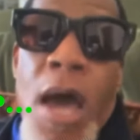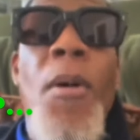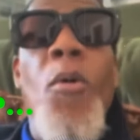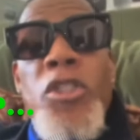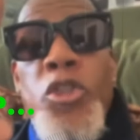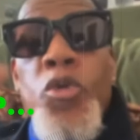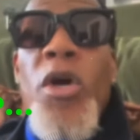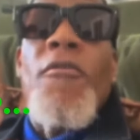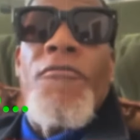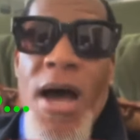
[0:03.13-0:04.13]
But what you
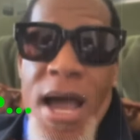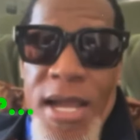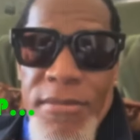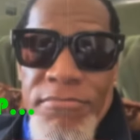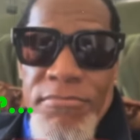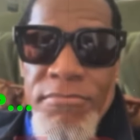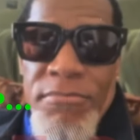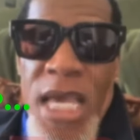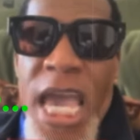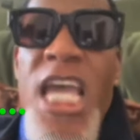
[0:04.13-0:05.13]
will find
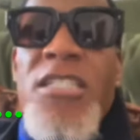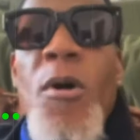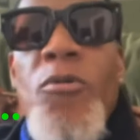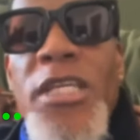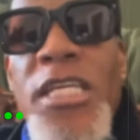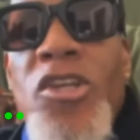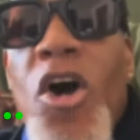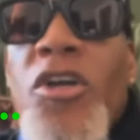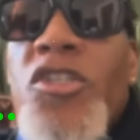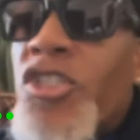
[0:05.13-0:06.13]
is Monique
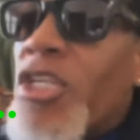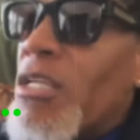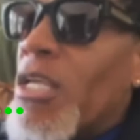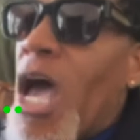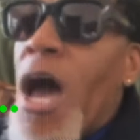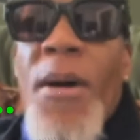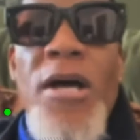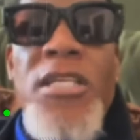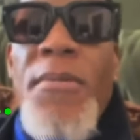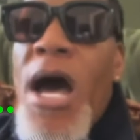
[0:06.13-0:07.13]
talking about some